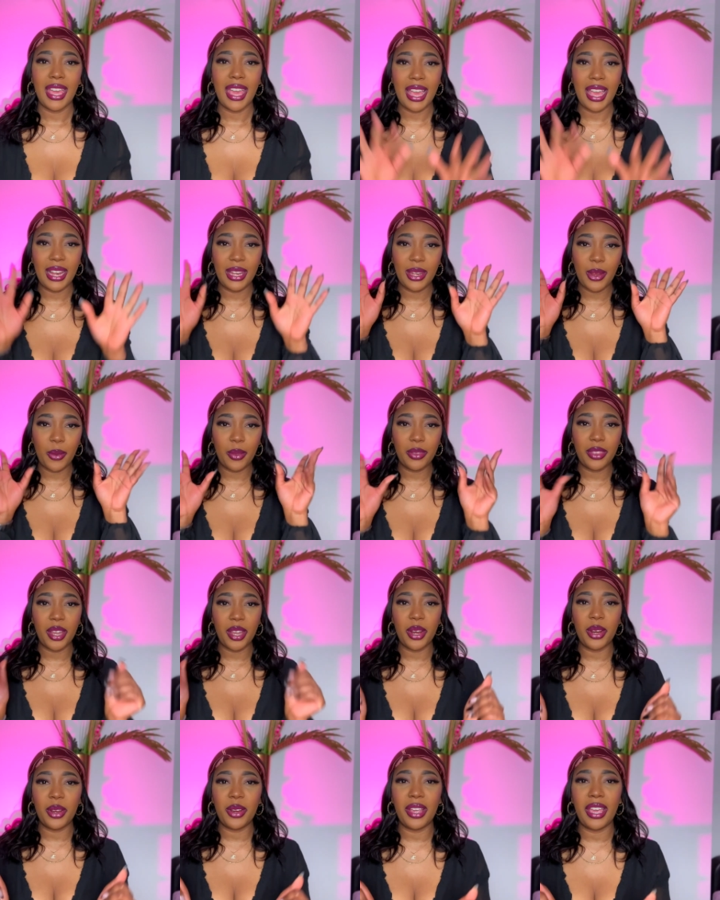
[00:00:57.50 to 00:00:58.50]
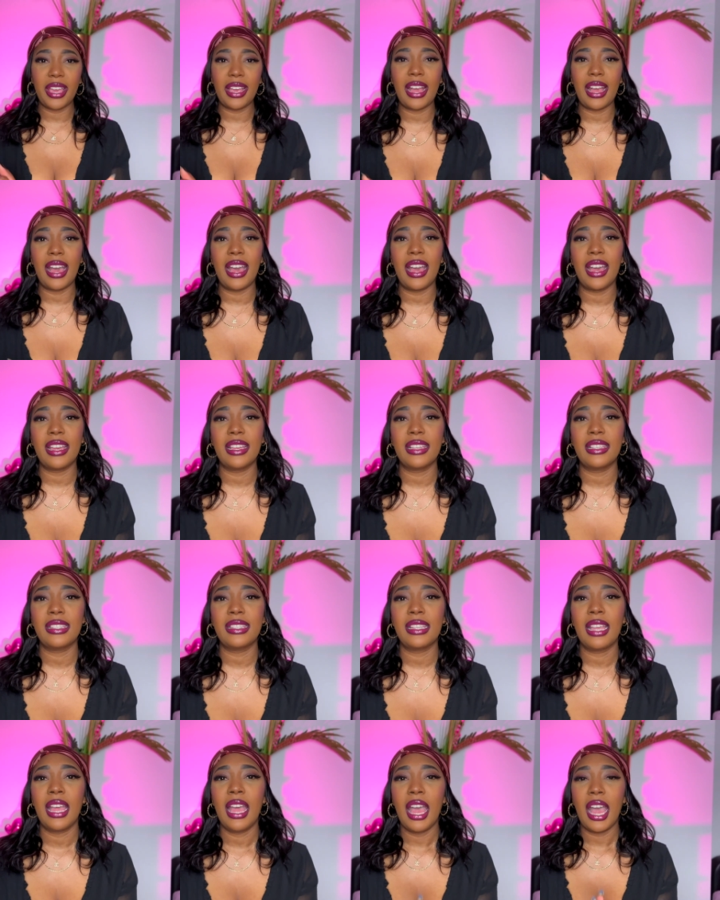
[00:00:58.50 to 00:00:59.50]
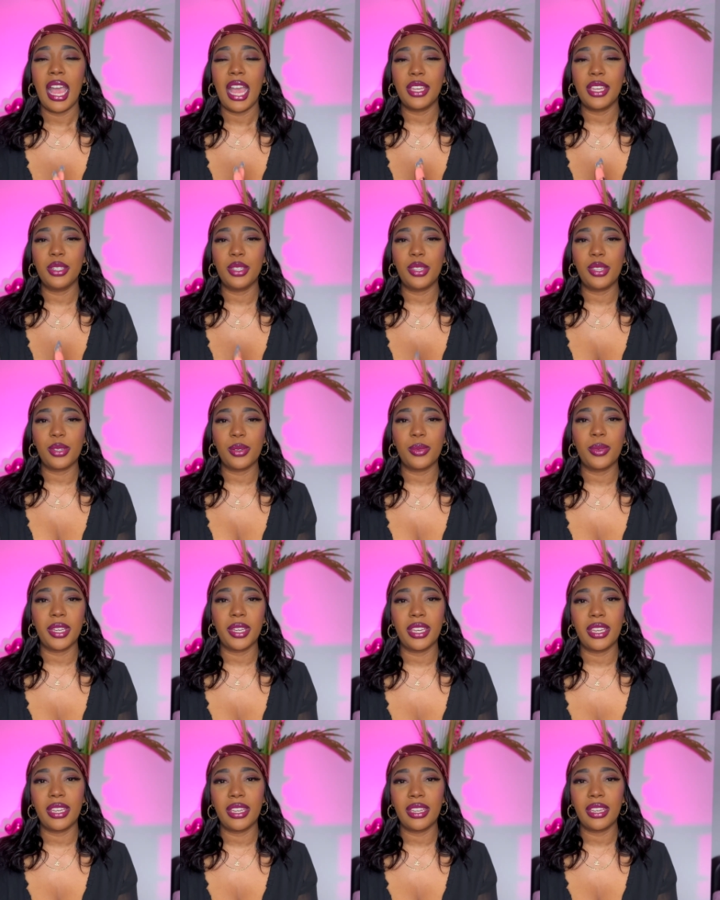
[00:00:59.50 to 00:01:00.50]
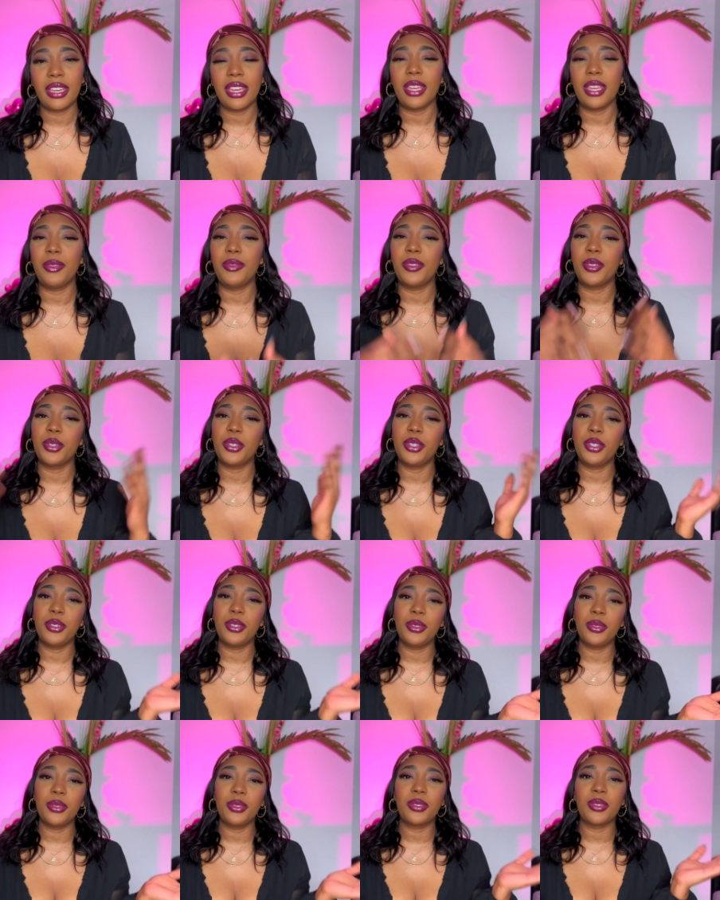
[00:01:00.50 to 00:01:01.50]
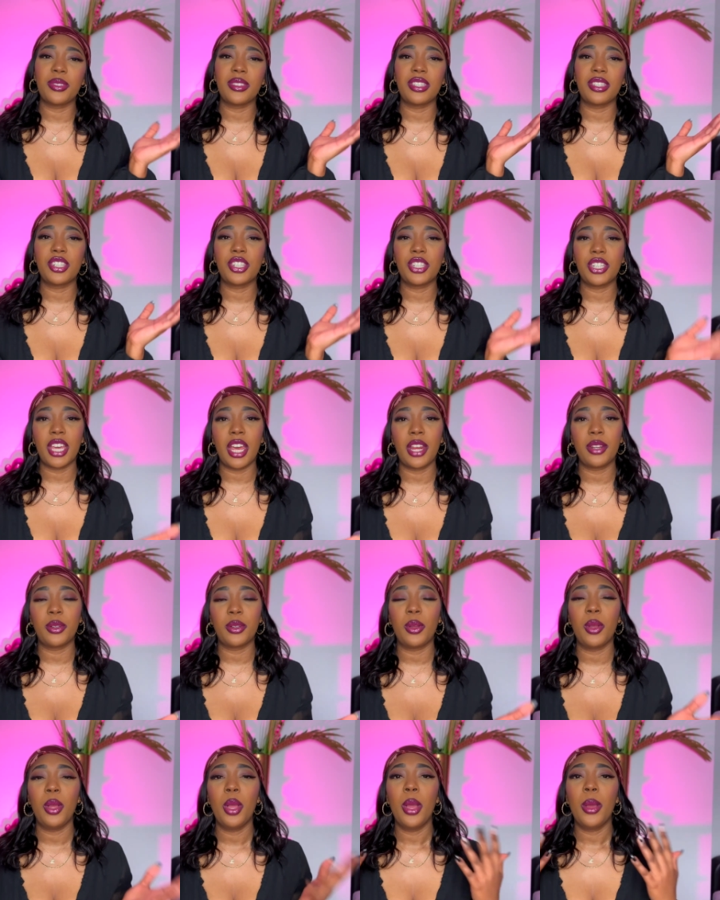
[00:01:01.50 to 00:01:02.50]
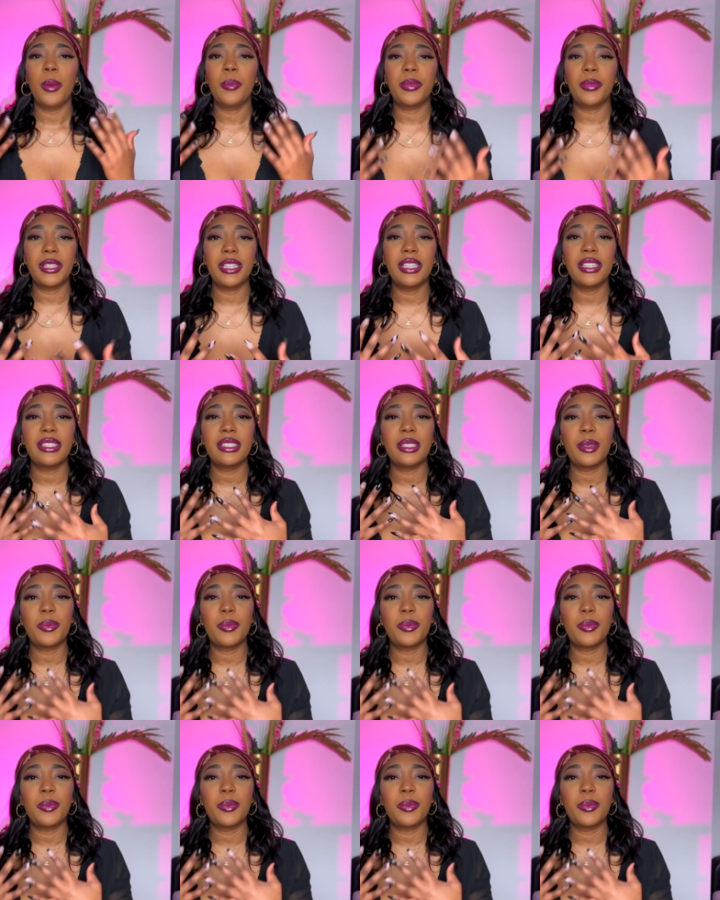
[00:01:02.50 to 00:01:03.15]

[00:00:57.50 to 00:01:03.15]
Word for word: hello there hey guys how you doing if you're new to this channel please